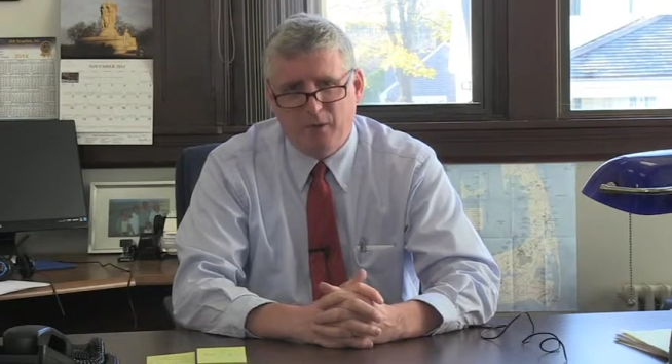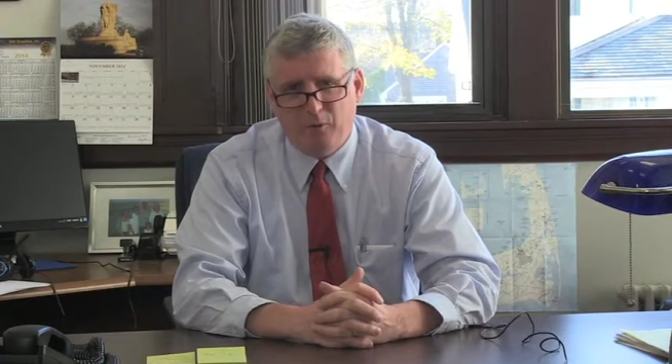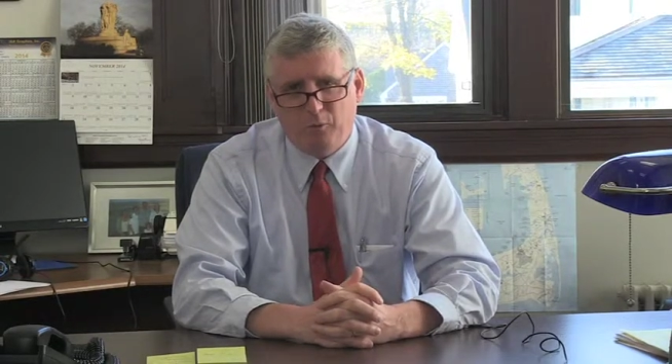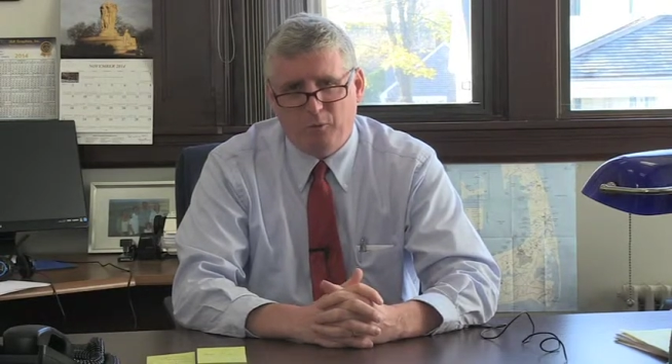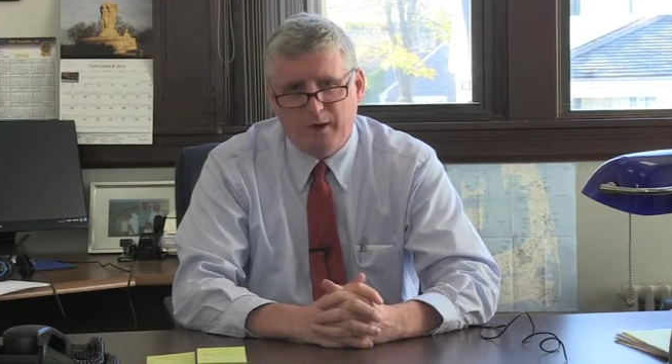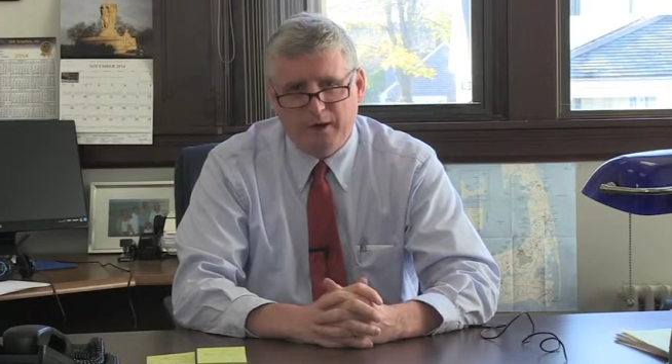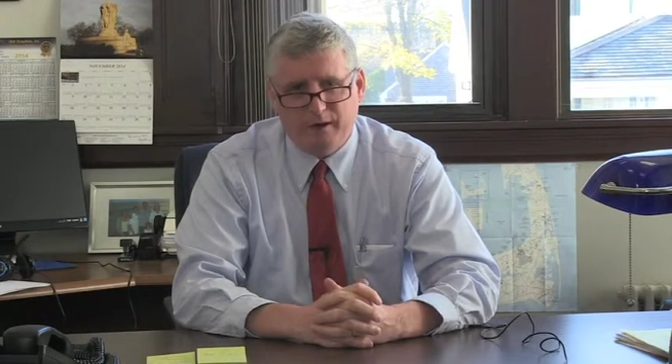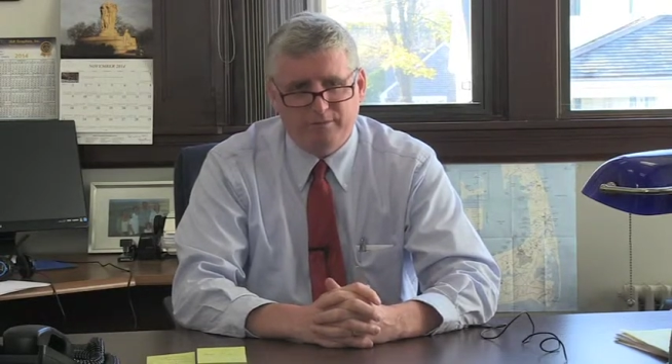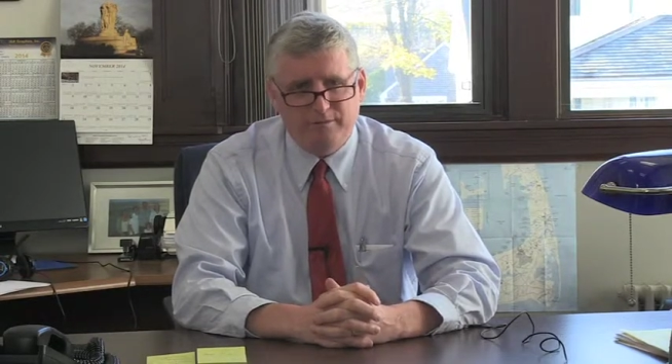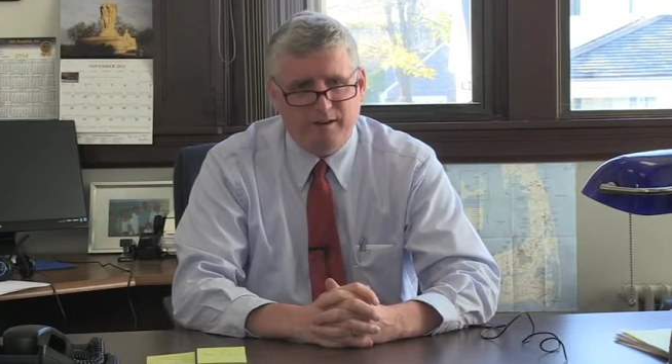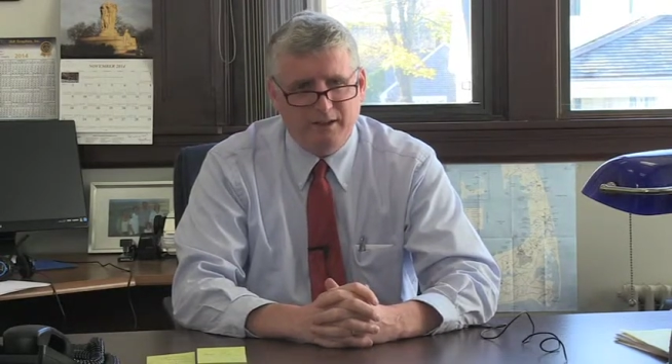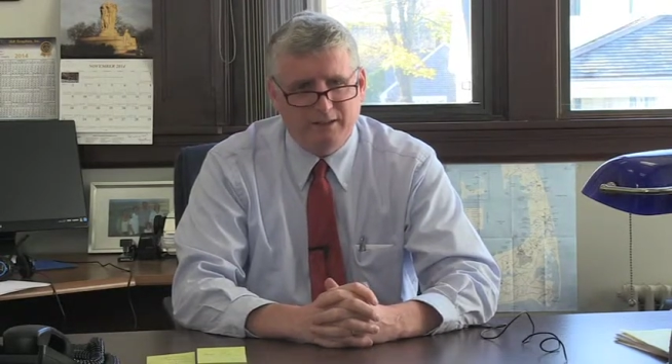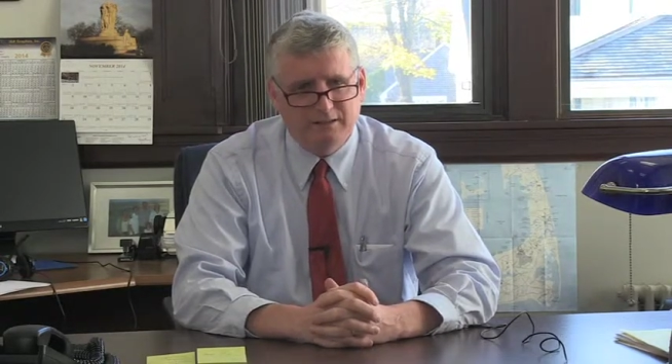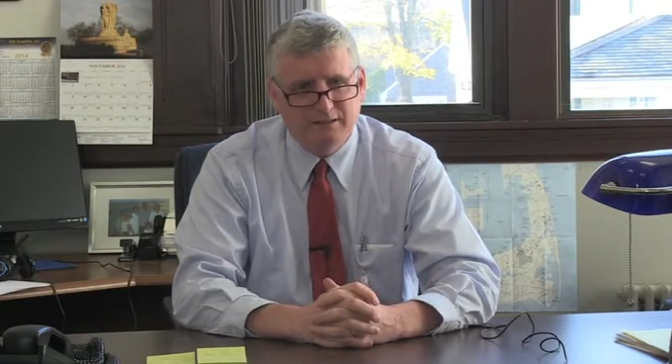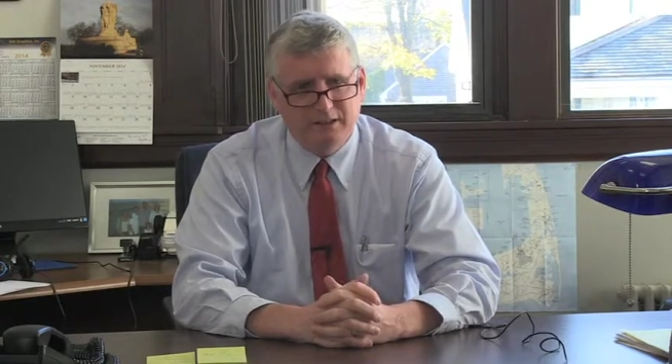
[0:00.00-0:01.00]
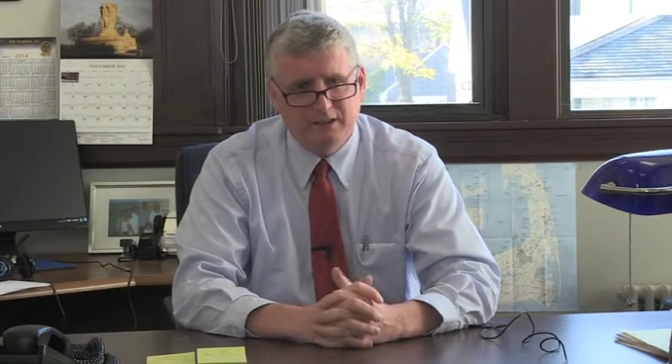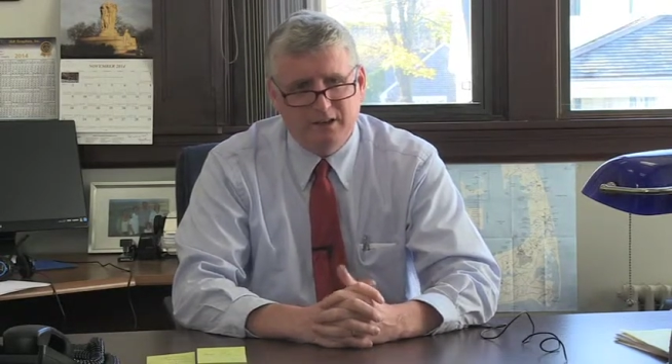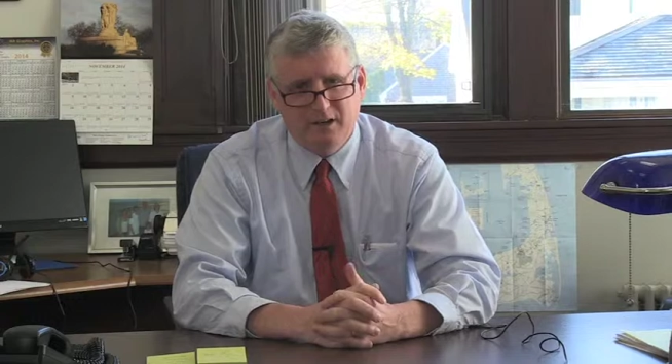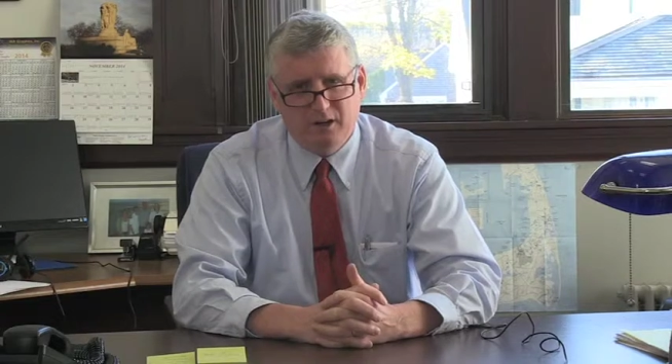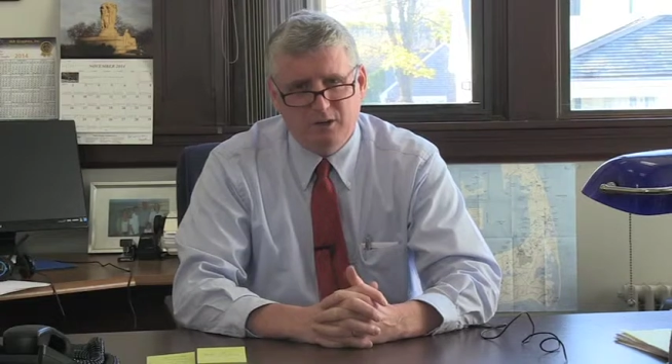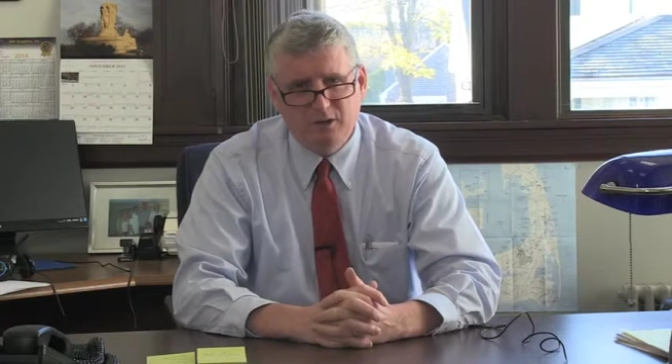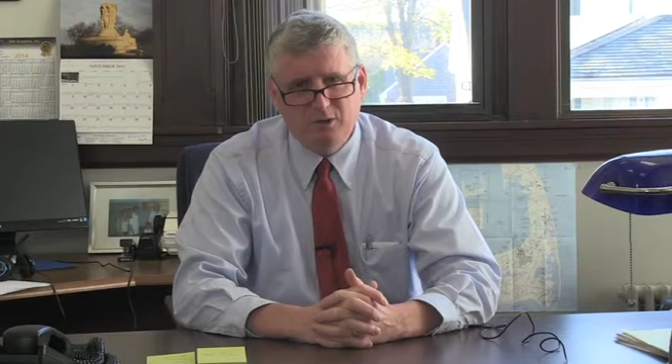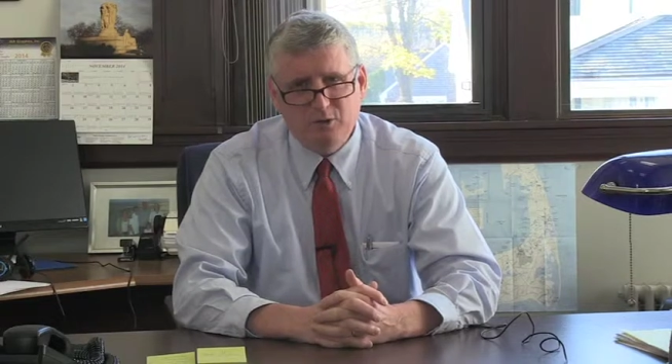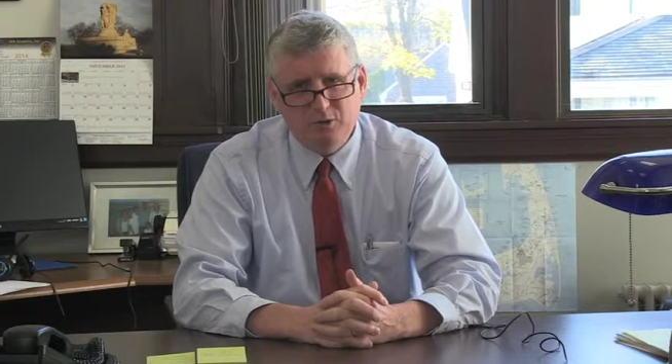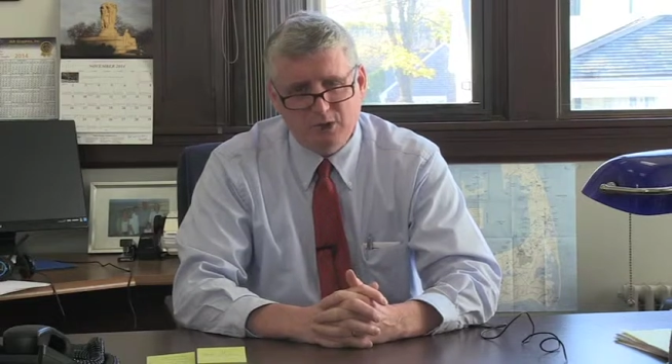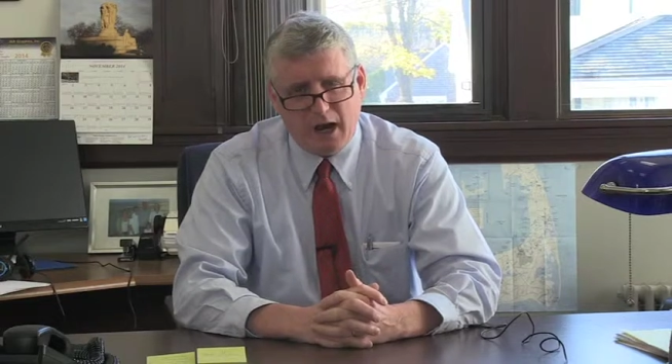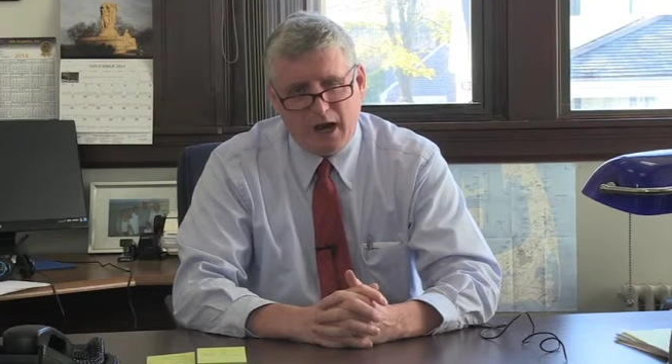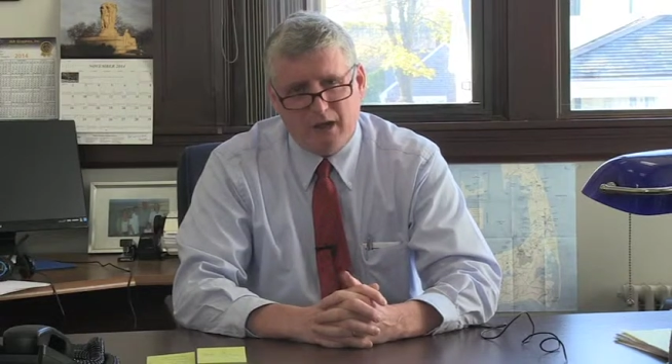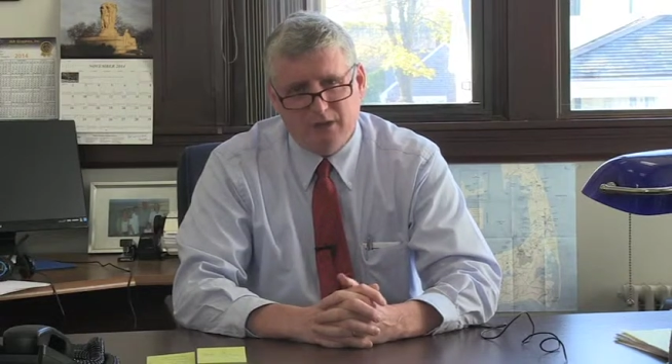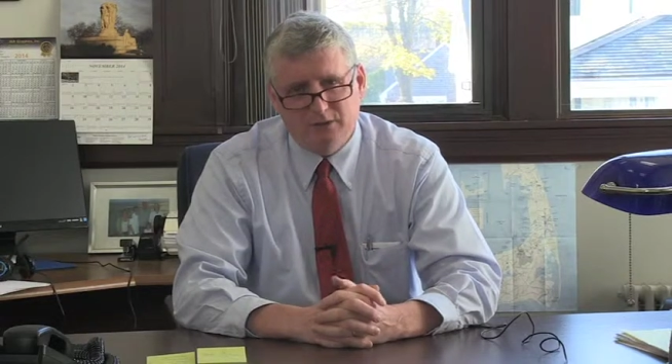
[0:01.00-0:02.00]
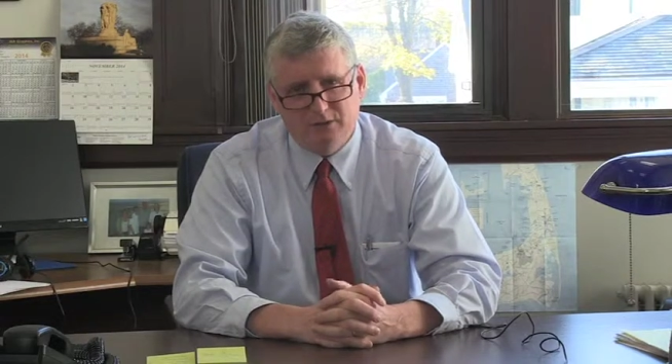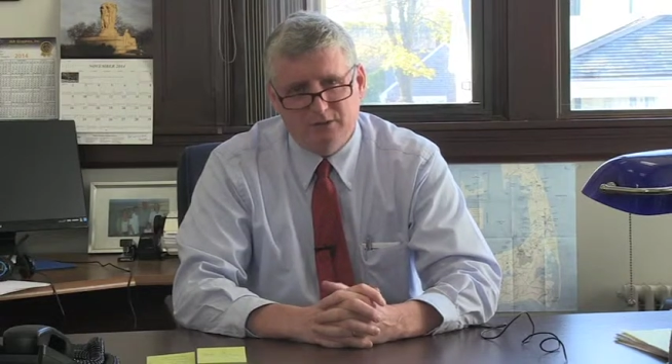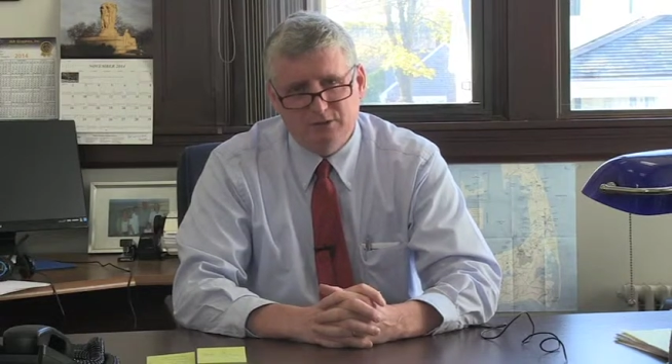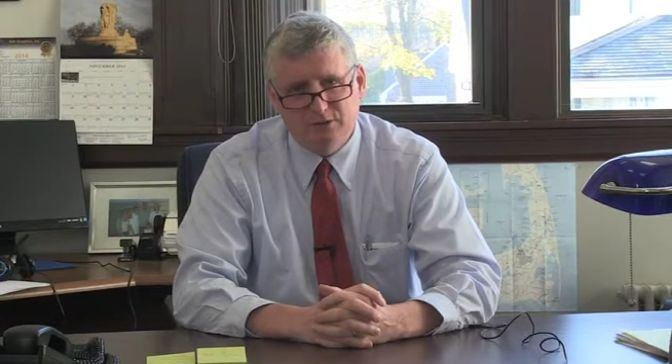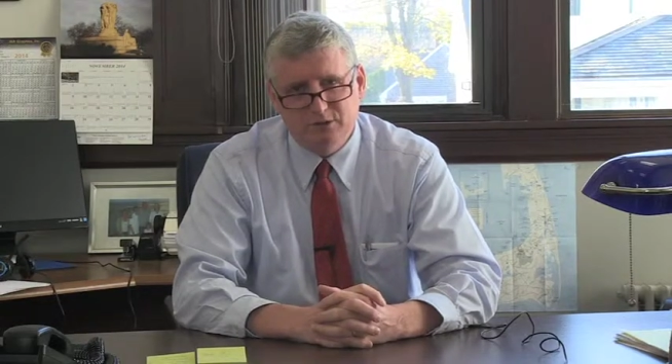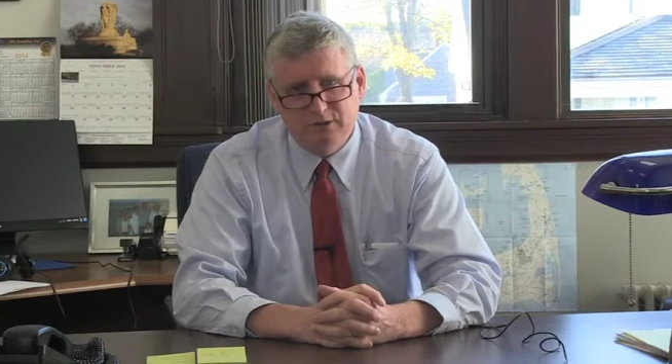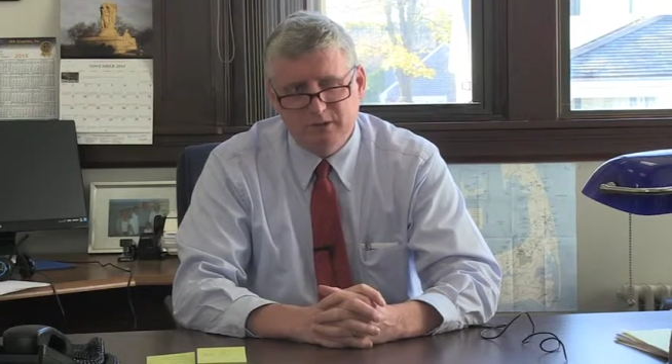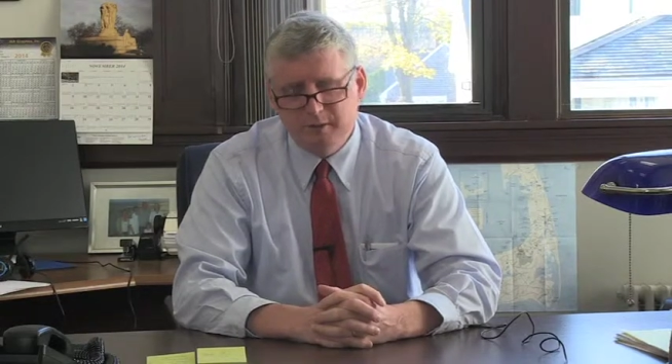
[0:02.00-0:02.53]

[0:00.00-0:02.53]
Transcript: we are facing a new challenge.